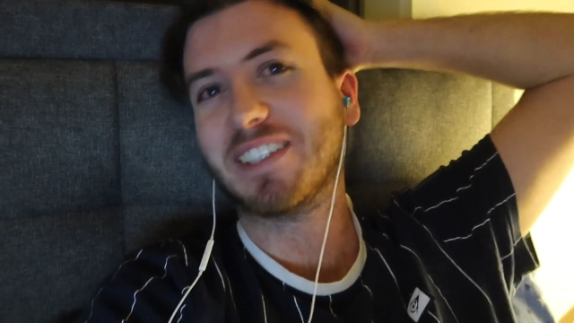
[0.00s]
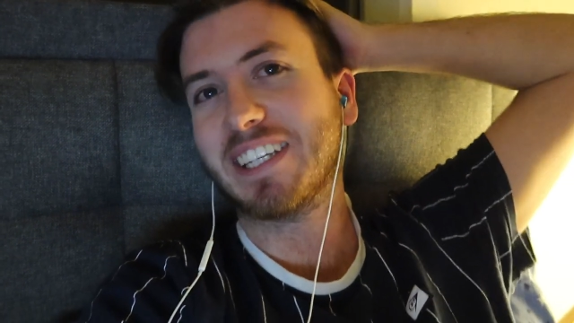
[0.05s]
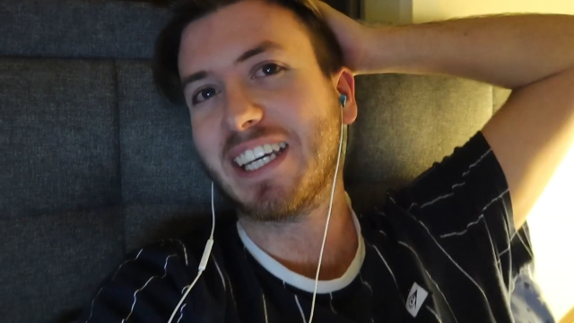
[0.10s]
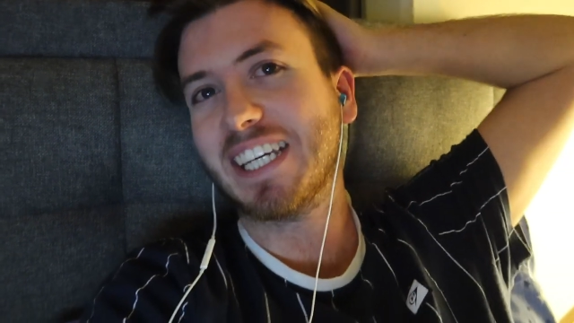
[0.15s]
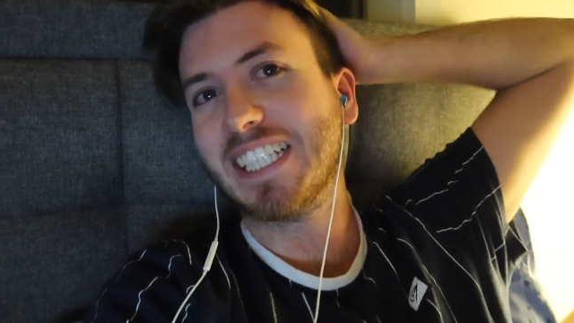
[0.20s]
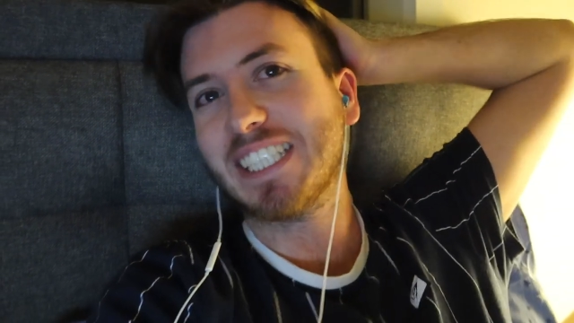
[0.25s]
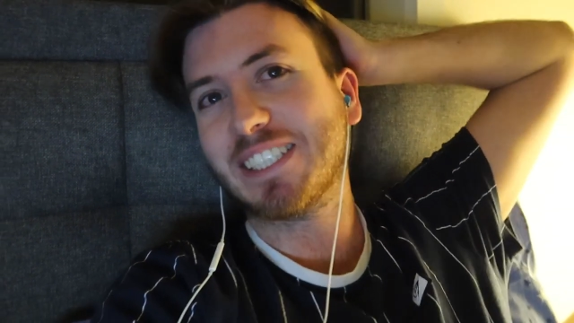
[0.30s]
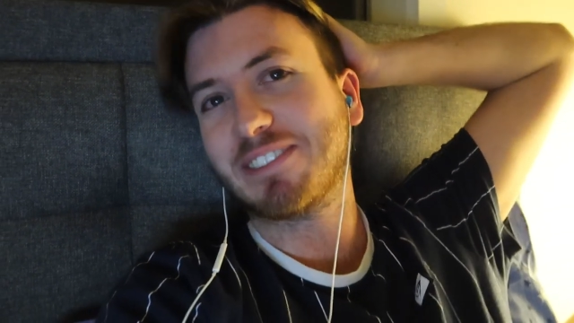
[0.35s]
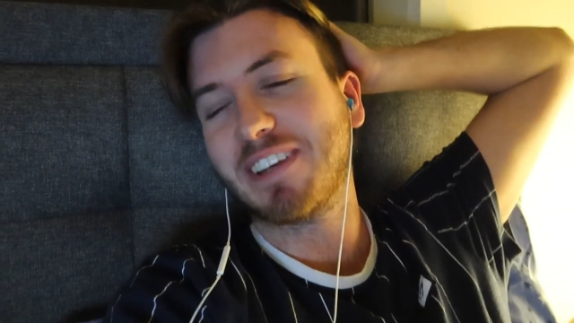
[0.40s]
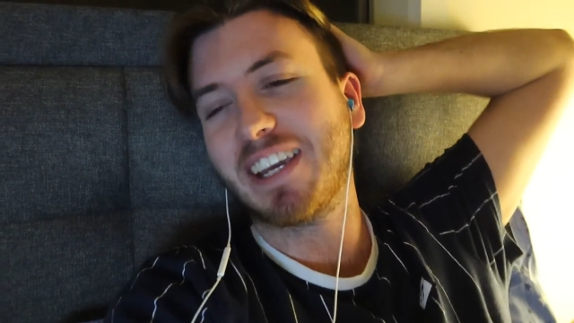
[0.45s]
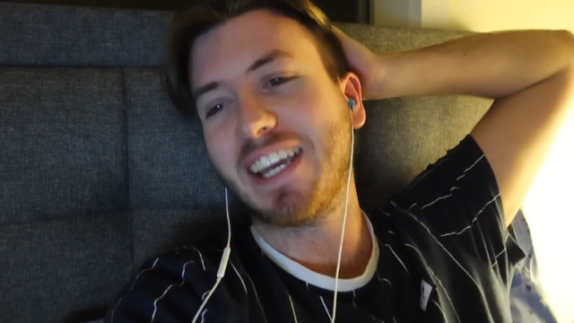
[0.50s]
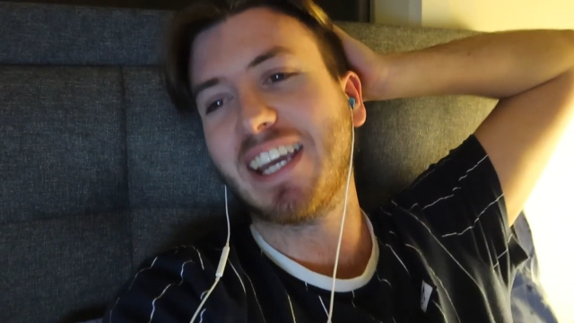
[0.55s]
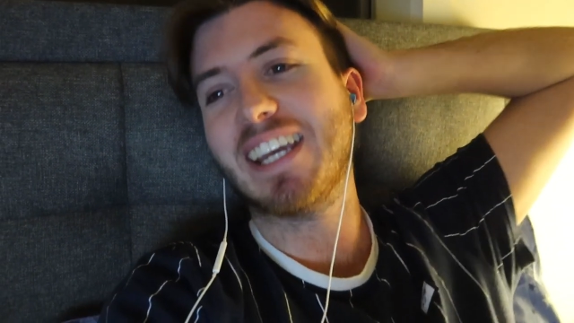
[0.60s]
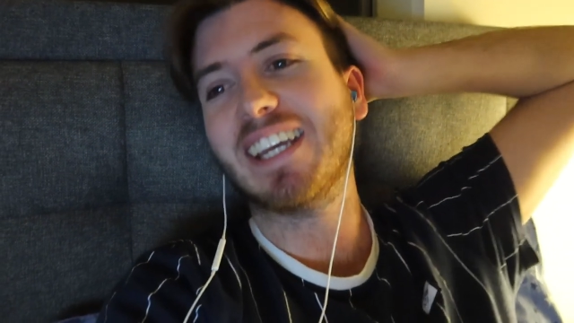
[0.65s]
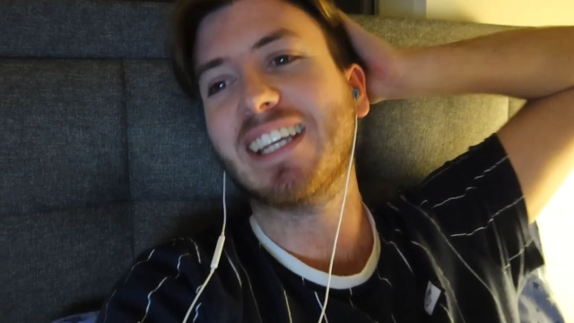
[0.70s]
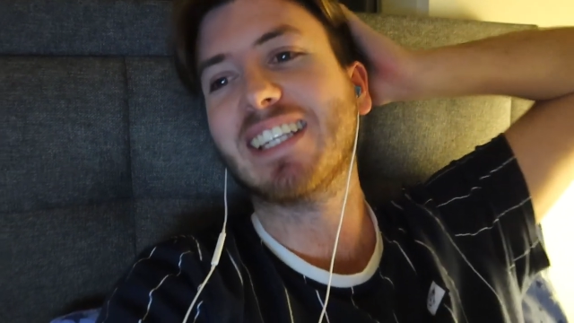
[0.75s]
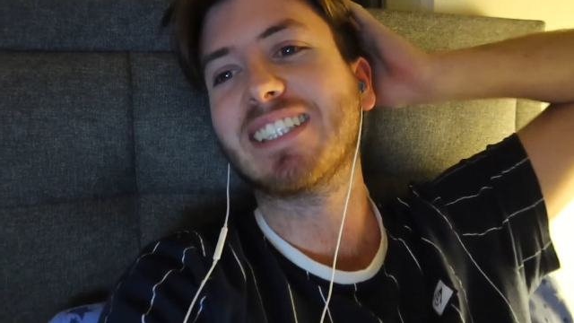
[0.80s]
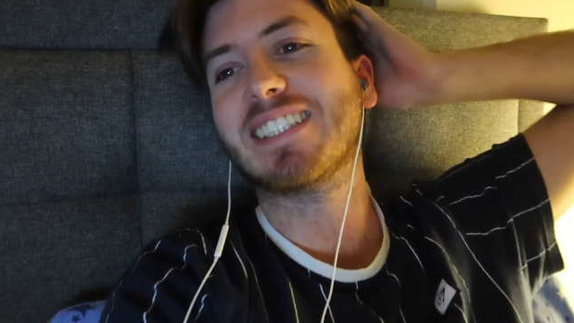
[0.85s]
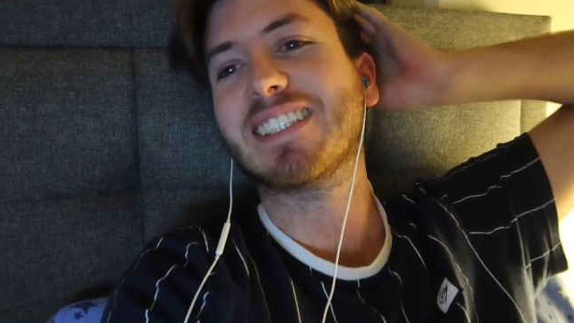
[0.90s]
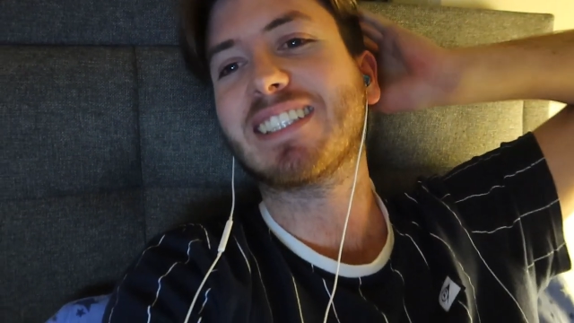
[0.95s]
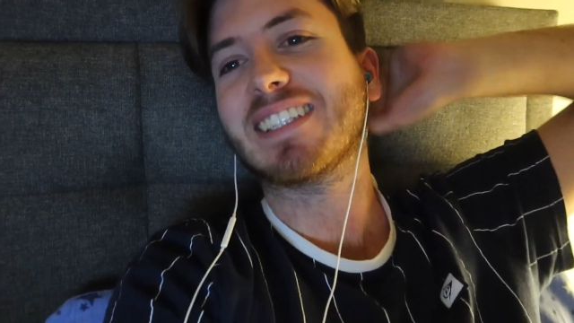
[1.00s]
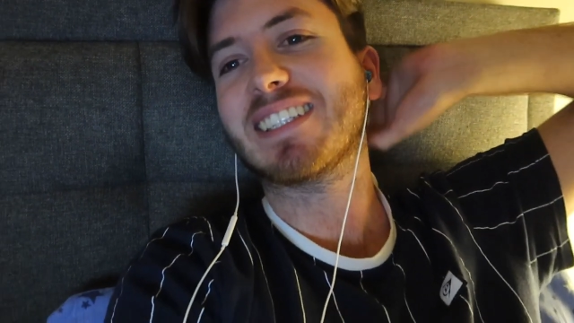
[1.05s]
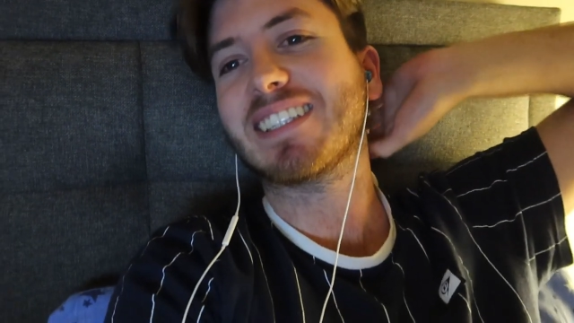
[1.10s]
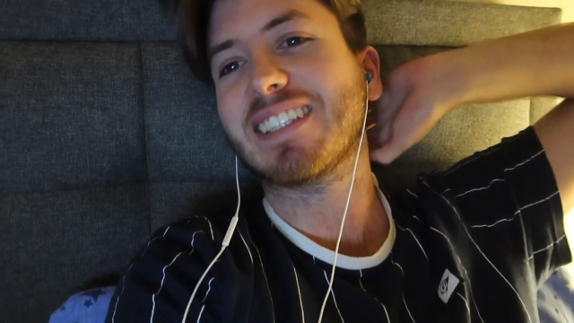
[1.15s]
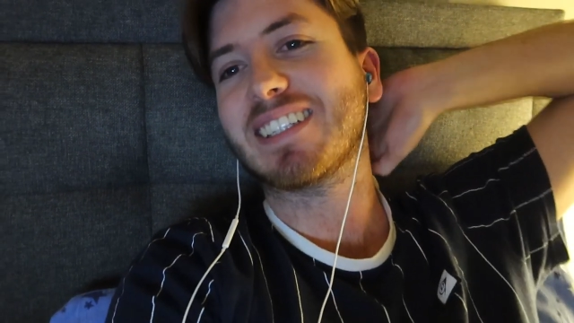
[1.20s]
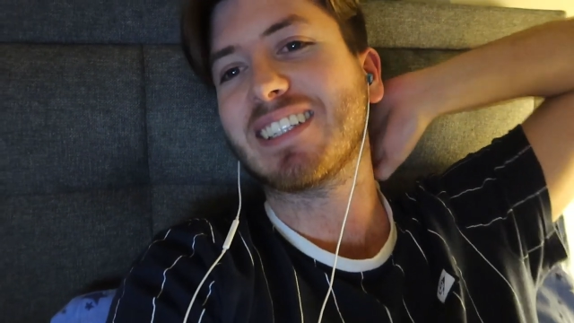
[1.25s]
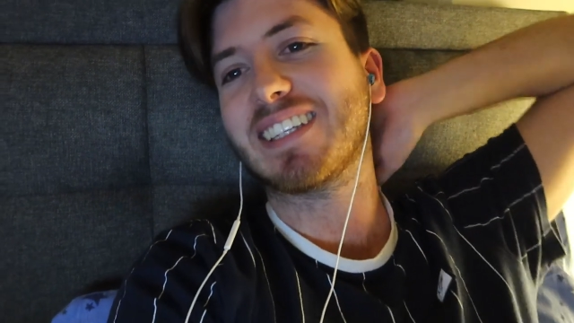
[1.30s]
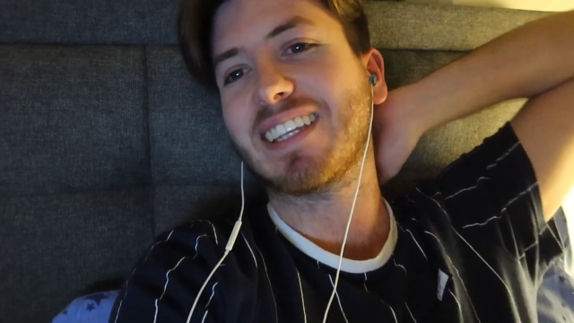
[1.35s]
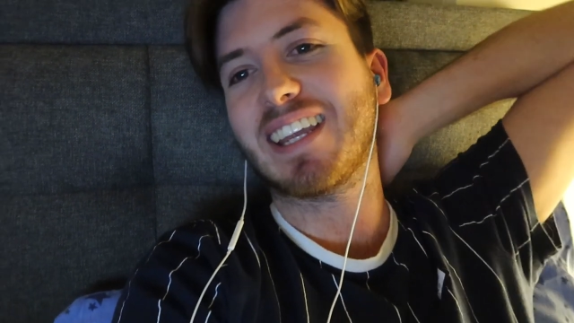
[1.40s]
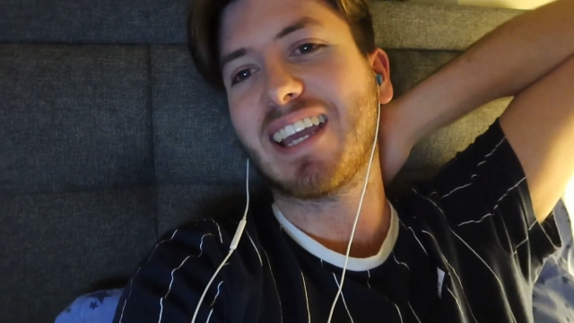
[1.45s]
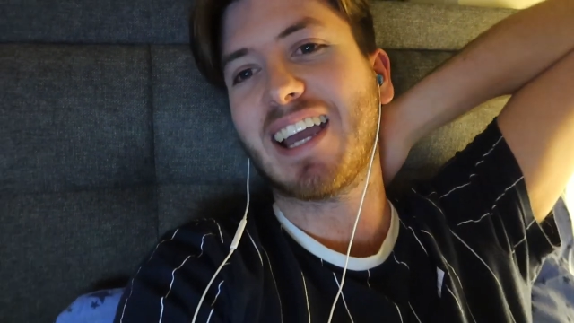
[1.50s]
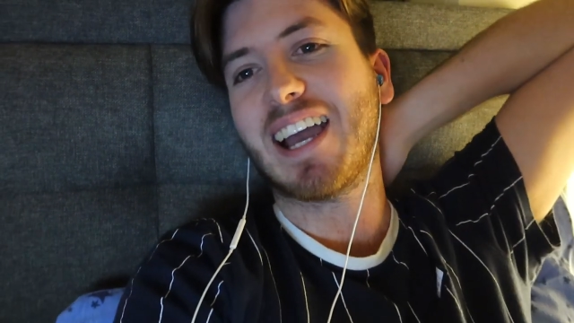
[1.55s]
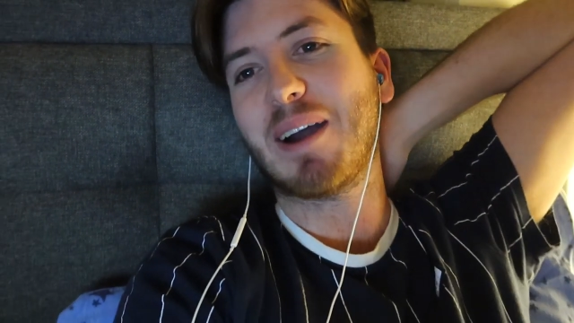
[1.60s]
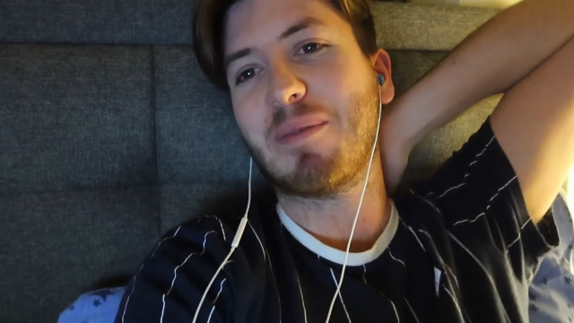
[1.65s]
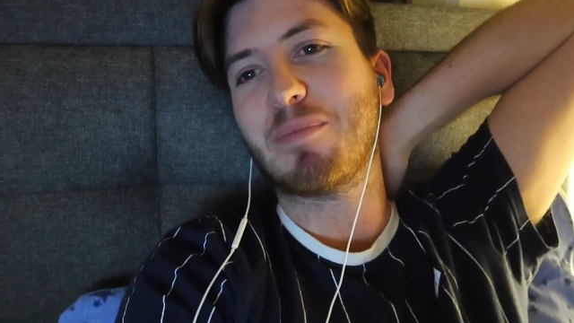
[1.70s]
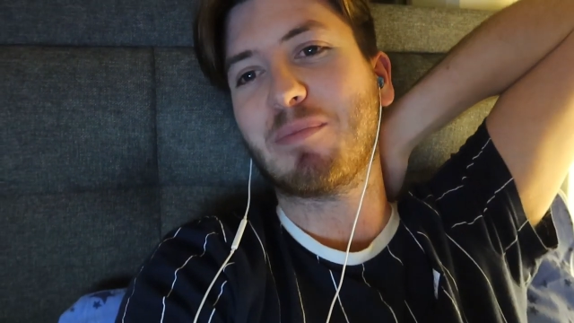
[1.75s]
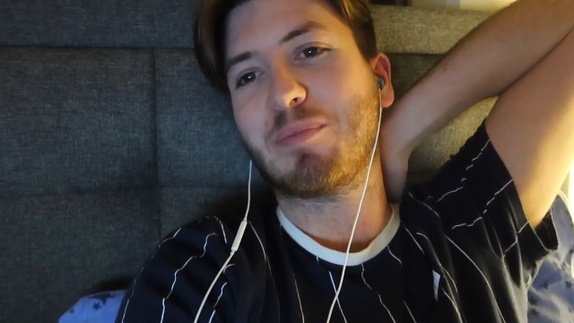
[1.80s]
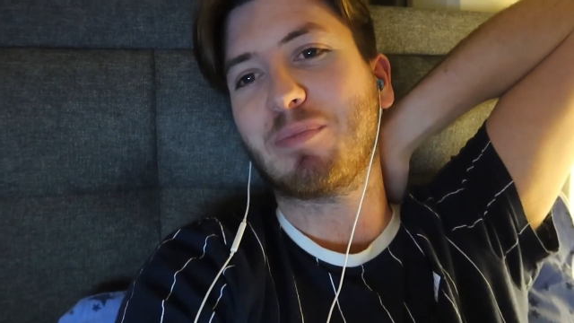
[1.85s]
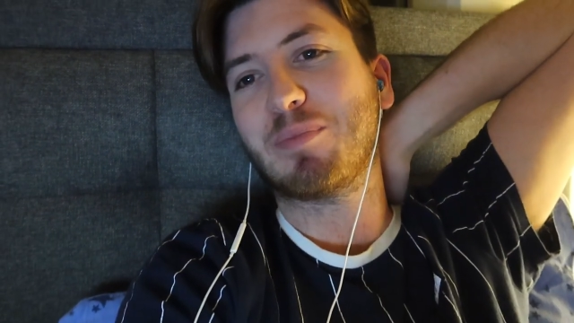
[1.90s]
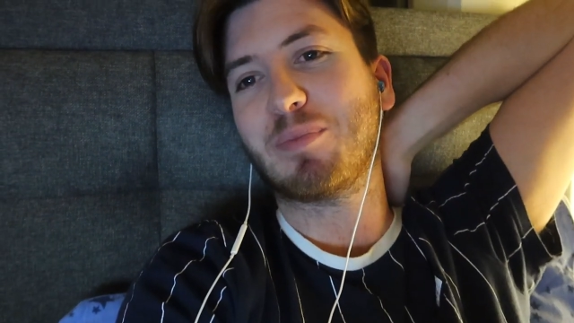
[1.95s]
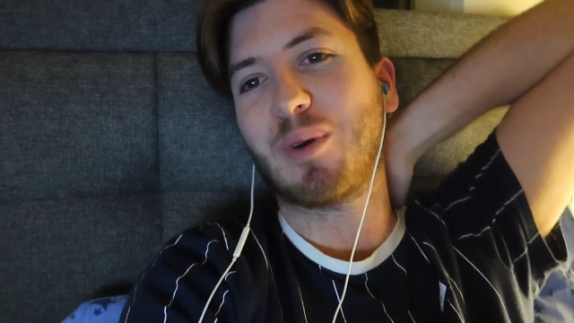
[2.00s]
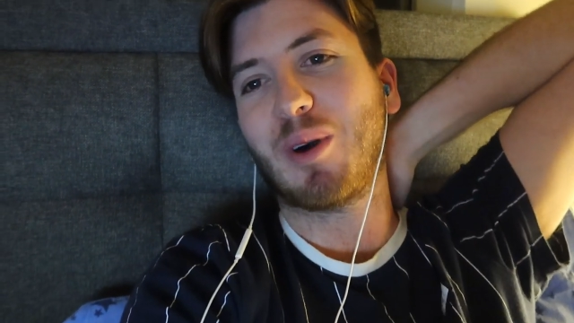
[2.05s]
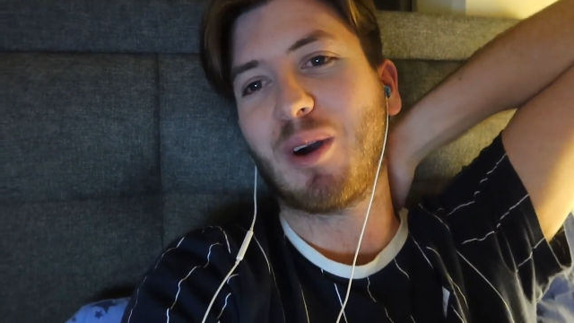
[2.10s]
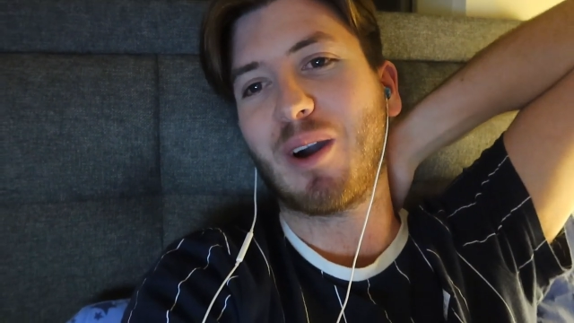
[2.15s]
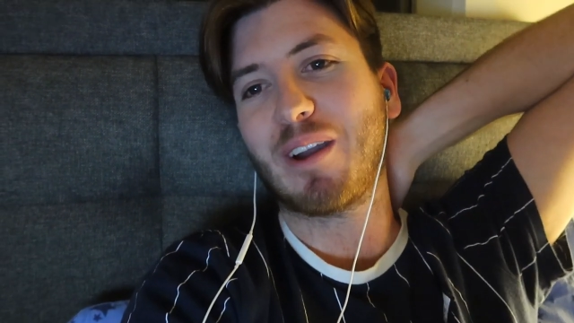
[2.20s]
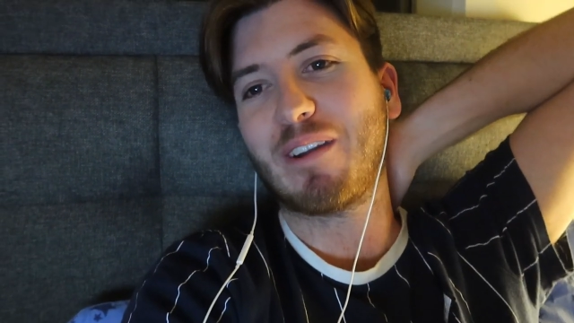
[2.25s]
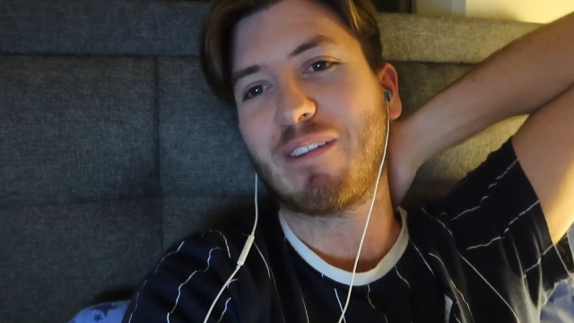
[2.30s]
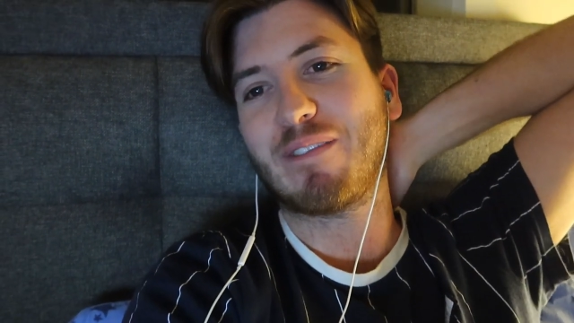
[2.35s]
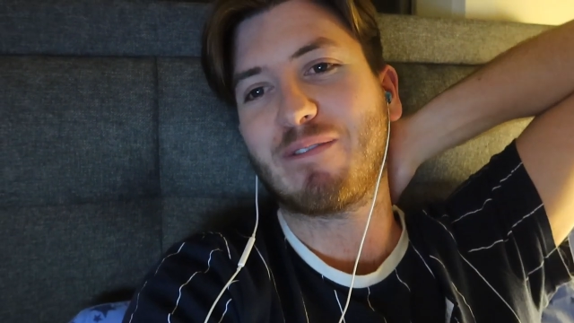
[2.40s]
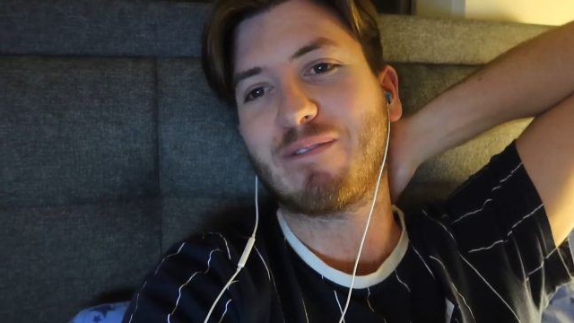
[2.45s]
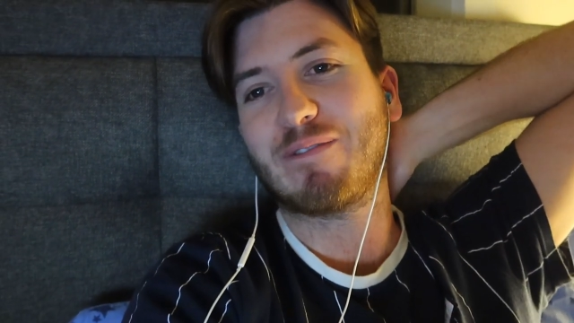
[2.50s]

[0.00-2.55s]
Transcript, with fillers: D's fans. Up by